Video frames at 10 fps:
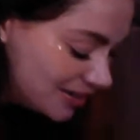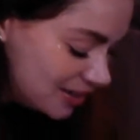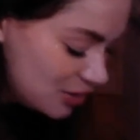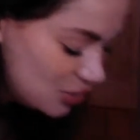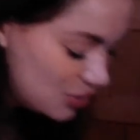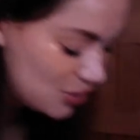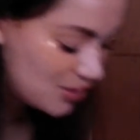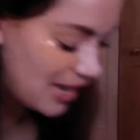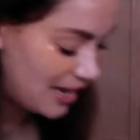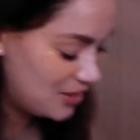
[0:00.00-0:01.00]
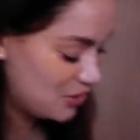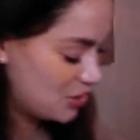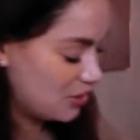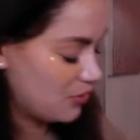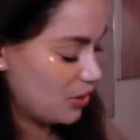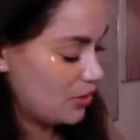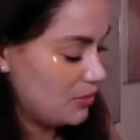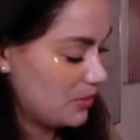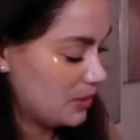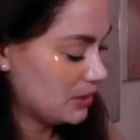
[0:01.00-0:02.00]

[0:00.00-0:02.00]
to just get into the room.